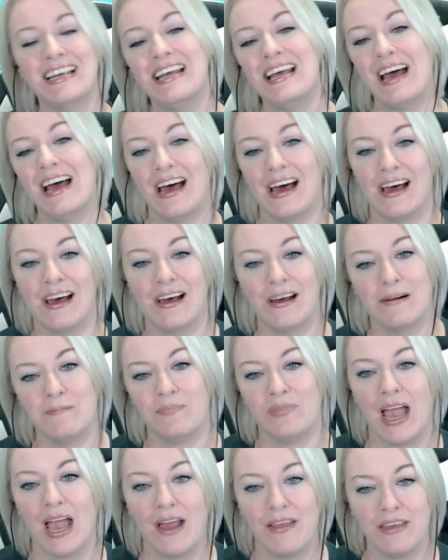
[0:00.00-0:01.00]
um,
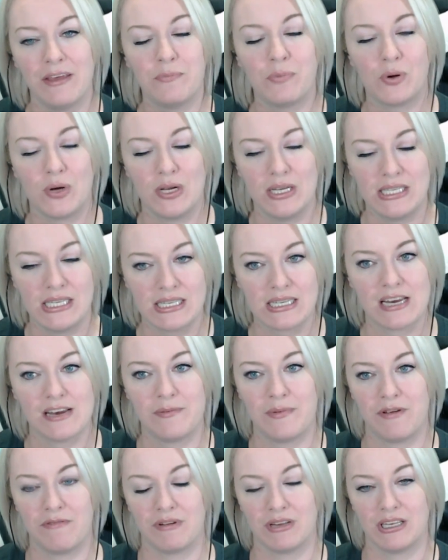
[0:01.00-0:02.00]
yeah, I think priest is going to
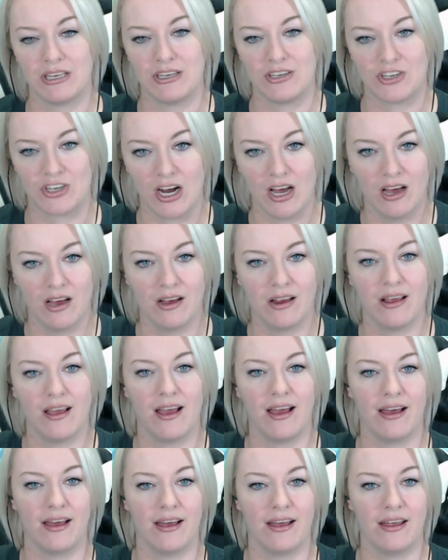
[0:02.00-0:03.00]
be really strong, uh,
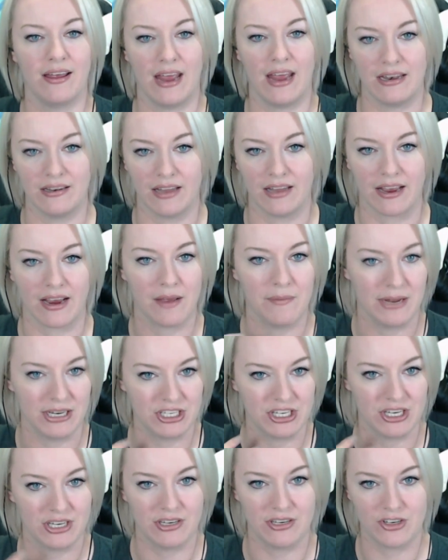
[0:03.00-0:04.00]
and like I
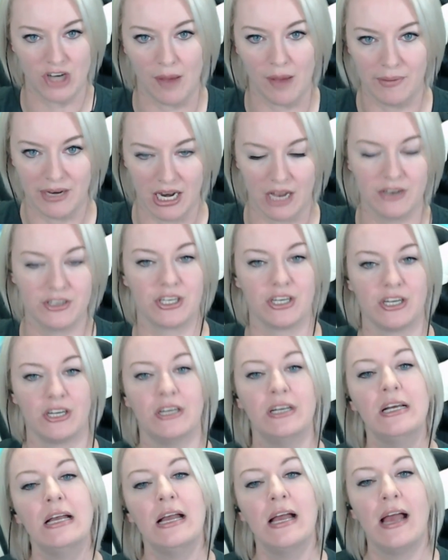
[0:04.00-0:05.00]
mentioned, shaman hunter
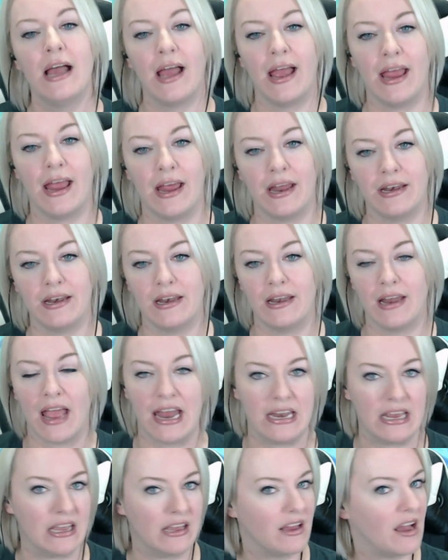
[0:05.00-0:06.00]
and
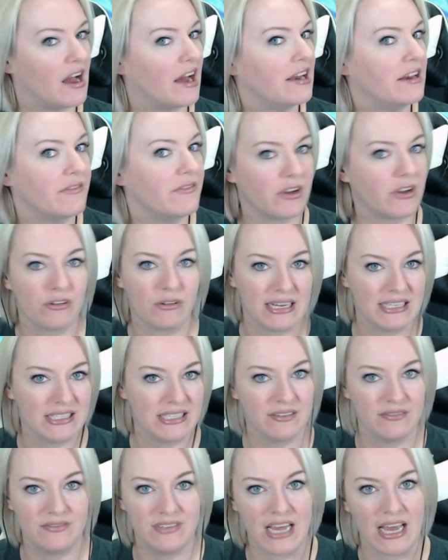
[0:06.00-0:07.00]
any kind of
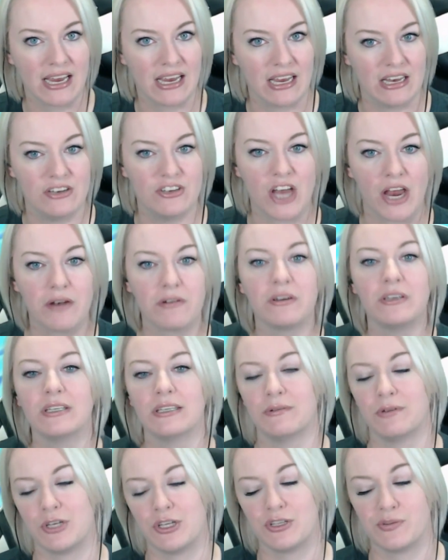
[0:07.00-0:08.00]
aggressive deck in general,
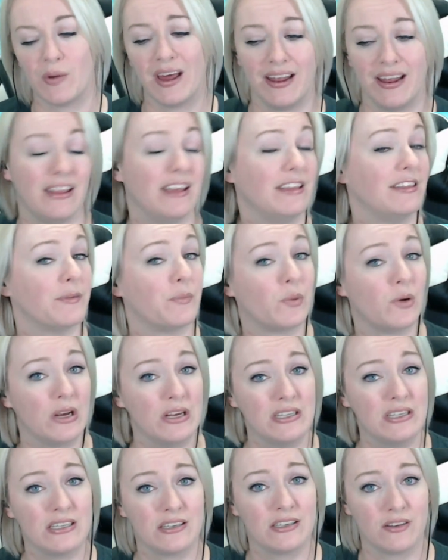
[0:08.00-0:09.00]
which is why I think the
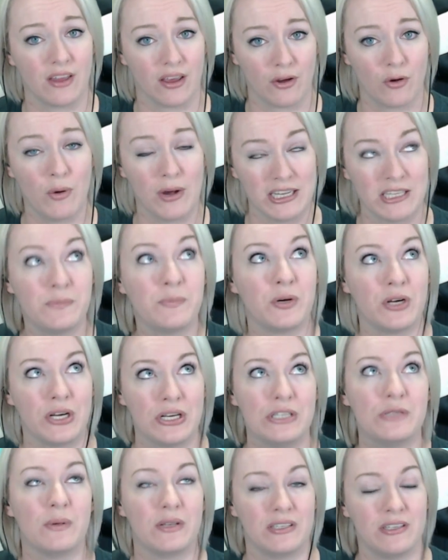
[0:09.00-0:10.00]
priest, the quest priest
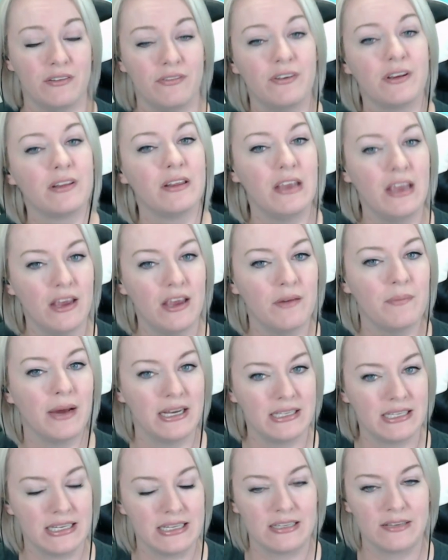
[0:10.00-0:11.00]
specifically, might
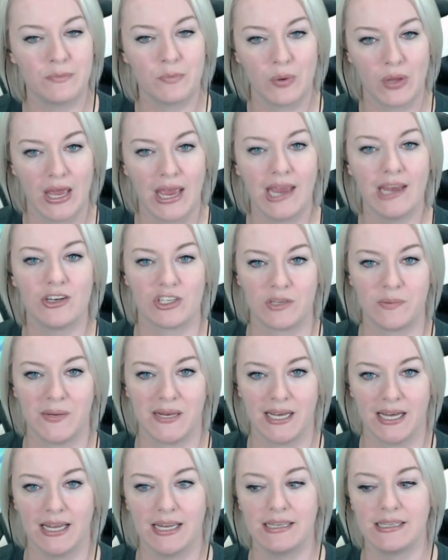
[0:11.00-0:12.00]
see some play just
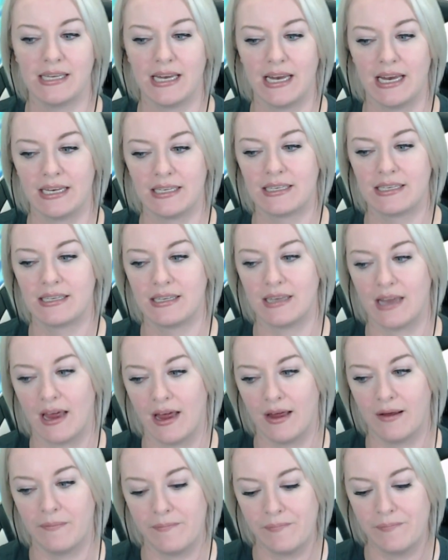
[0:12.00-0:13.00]
because it's
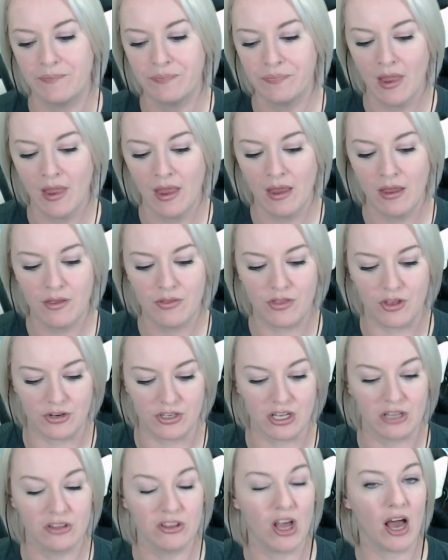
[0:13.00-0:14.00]
um, there's
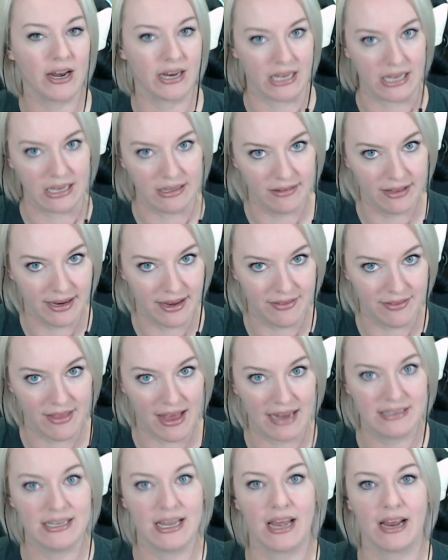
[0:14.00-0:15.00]
a lot of healing in
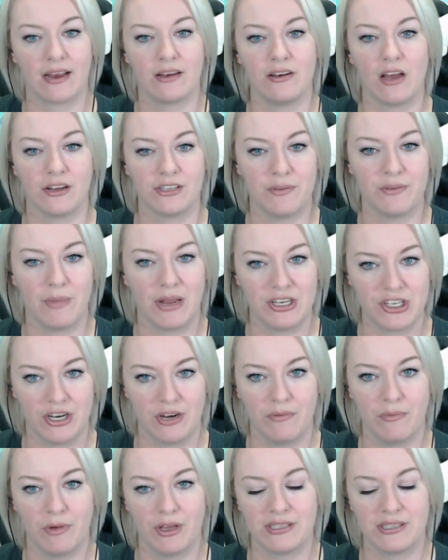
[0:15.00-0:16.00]
that deck. Not to
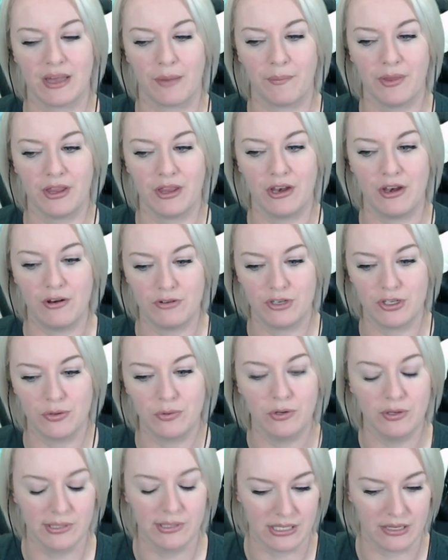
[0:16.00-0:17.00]
mention with some of the new
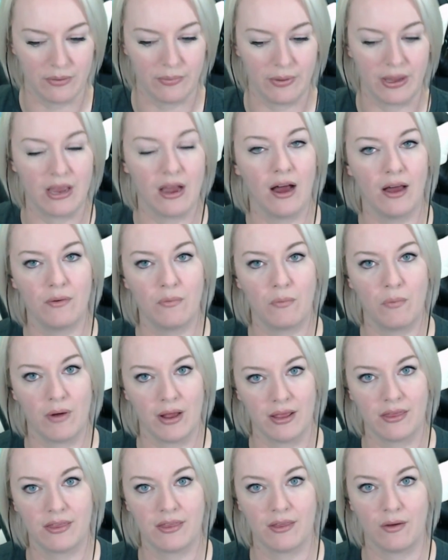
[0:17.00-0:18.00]
tools that we got with
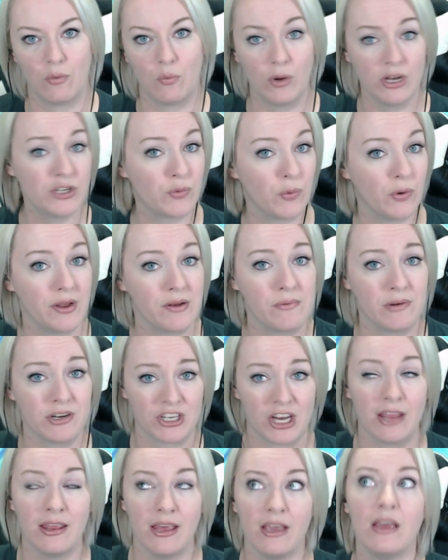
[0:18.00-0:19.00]
Witchwood, which
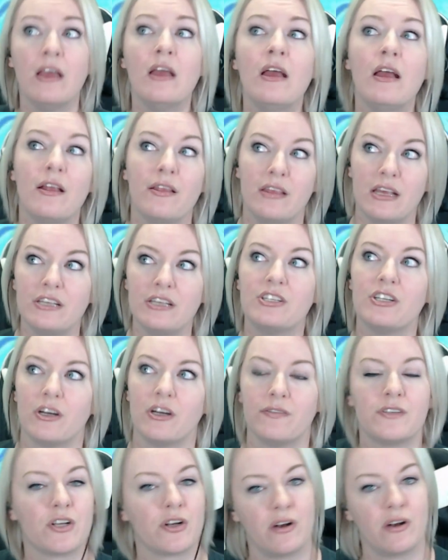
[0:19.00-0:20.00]
I think these
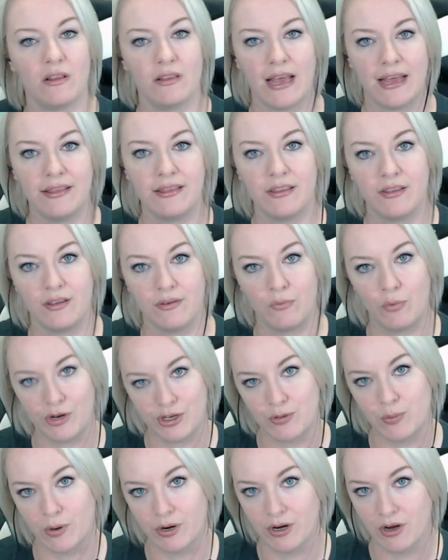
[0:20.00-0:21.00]
nerfs are going to let the
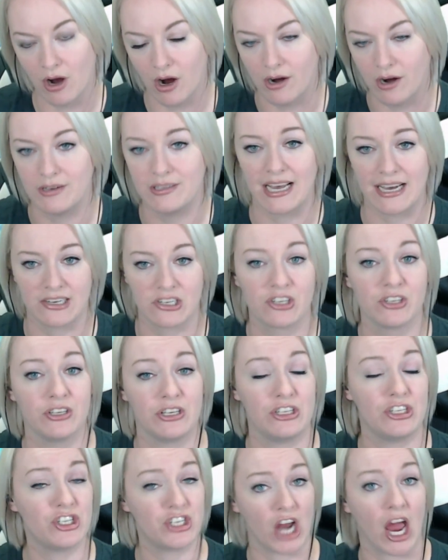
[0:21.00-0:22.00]
Witchwood cards actually
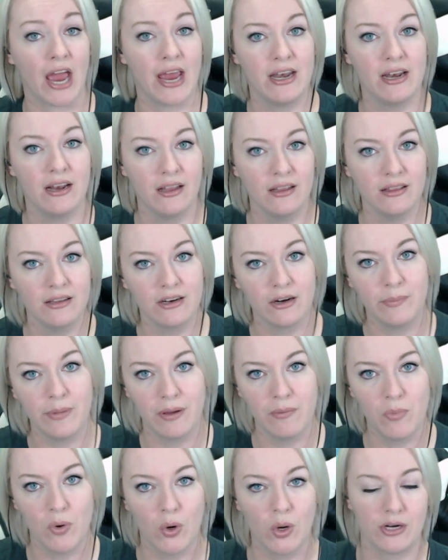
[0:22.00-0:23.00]
shine a little bit
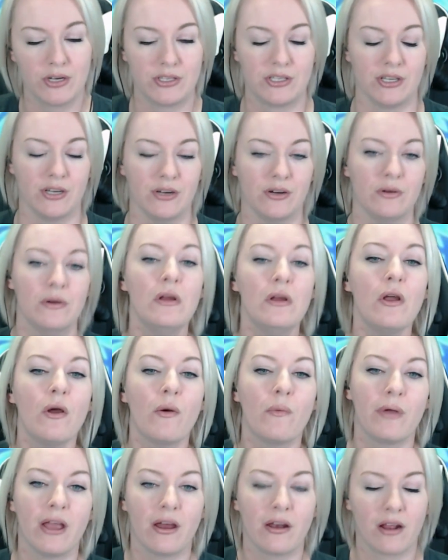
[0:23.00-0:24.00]
more. So we
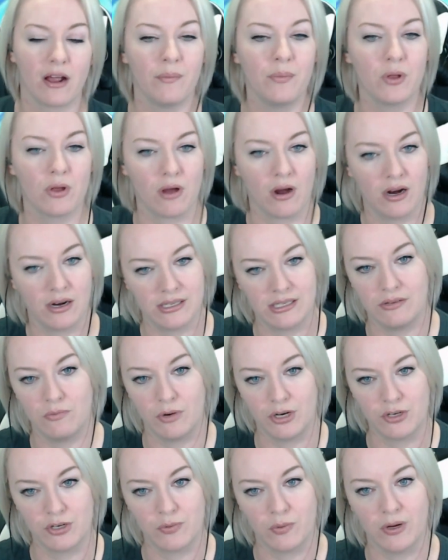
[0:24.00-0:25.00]
got a couple of cards in
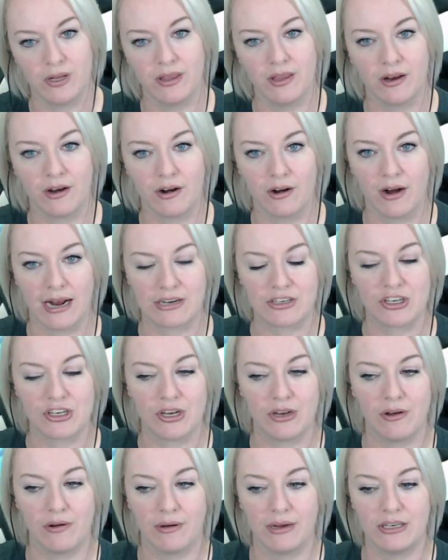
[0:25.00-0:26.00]
Witchwood that are actually
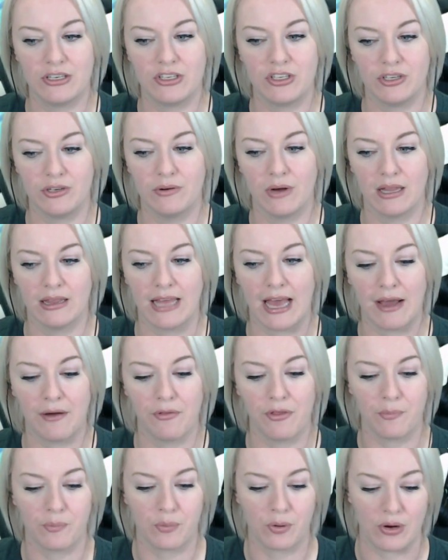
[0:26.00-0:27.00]
going to allow the
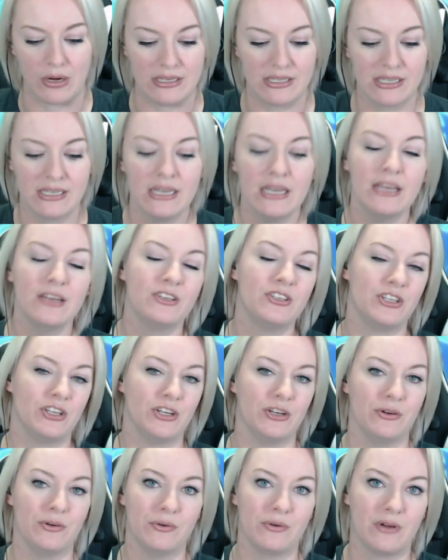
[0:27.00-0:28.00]
priest
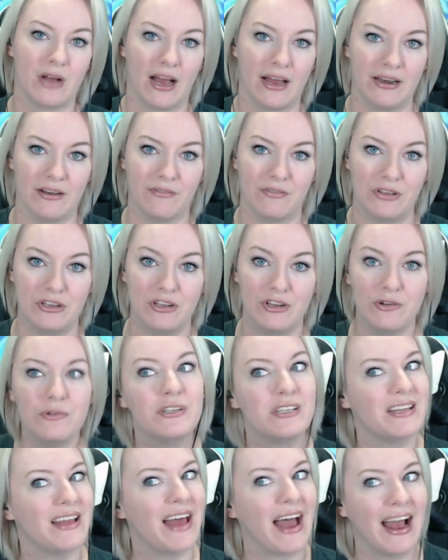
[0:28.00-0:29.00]
to kind of
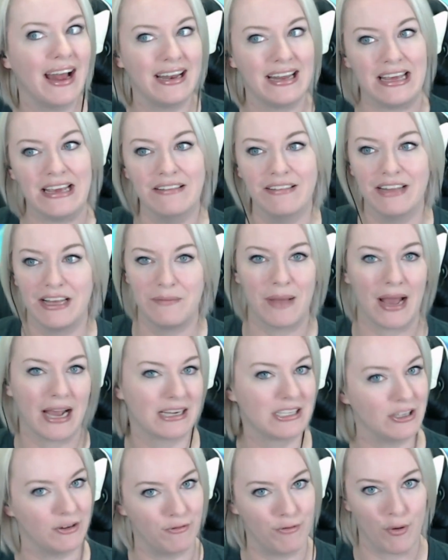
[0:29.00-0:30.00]
use that healing back
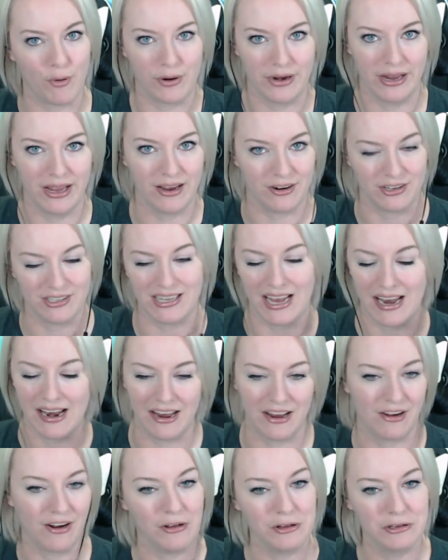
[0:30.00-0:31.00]
to 40 or setting
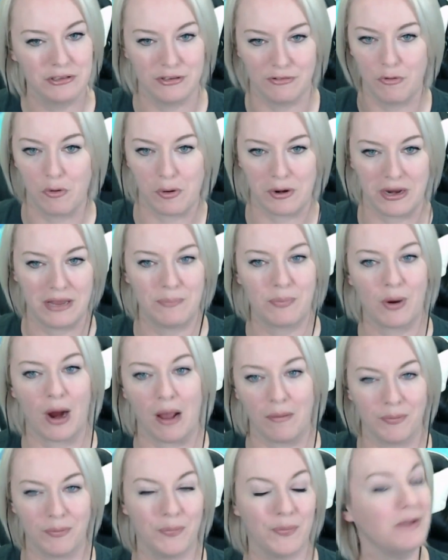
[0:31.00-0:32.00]
your health to 40
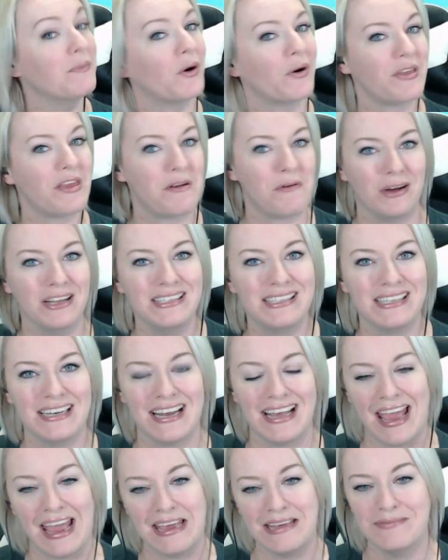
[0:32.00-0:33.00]
probably more than once in a
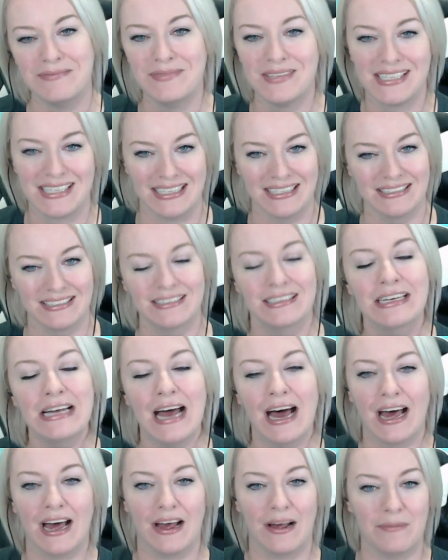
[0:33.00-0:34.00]
game. So
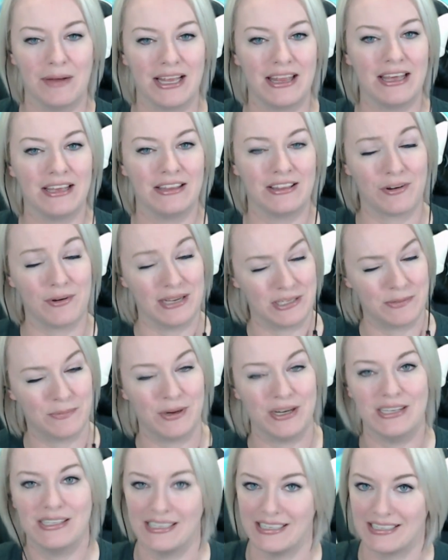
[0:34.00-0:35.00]
um, I think the quest
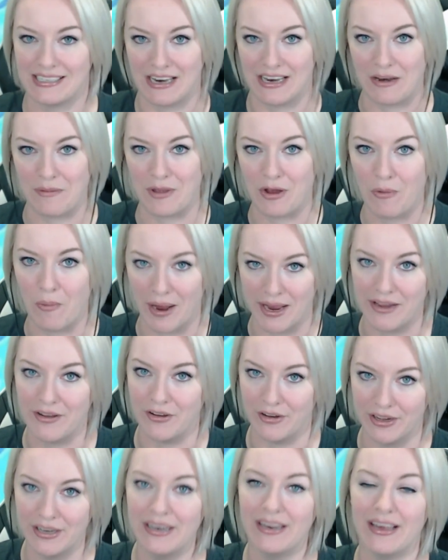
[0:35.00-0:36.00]
priest is going to be quite
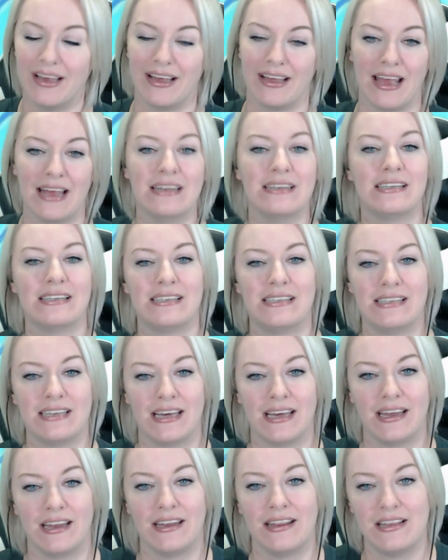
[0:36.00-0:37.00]
good against
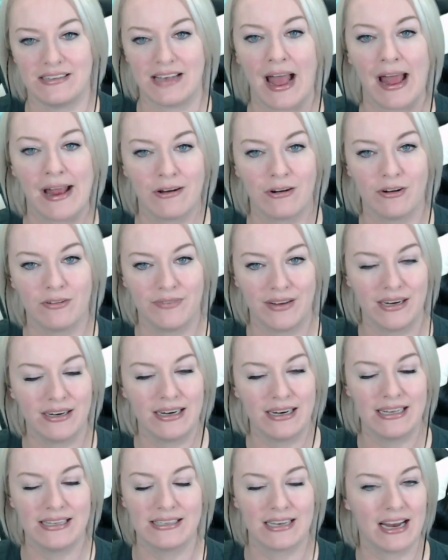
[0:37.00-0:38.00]
uh, these aggro
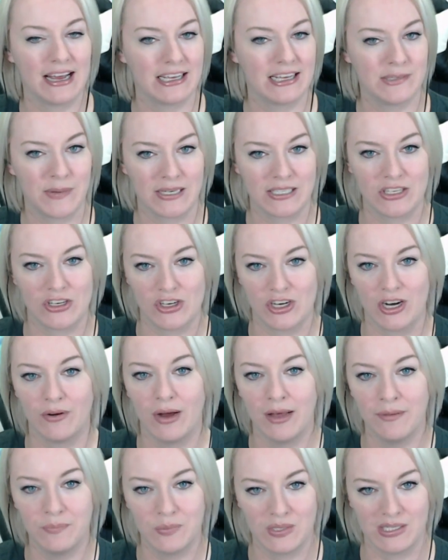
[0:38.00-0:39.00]
variants that I expect to show
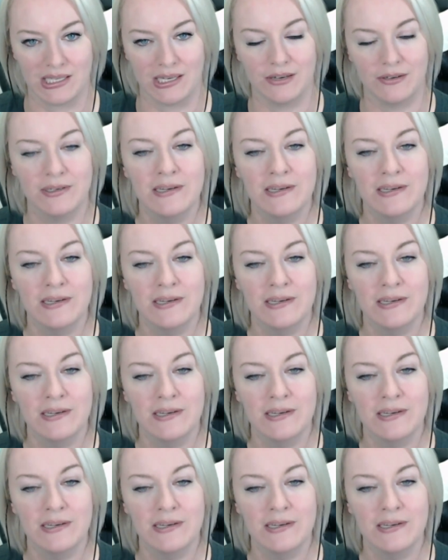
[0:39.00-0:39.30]
up. So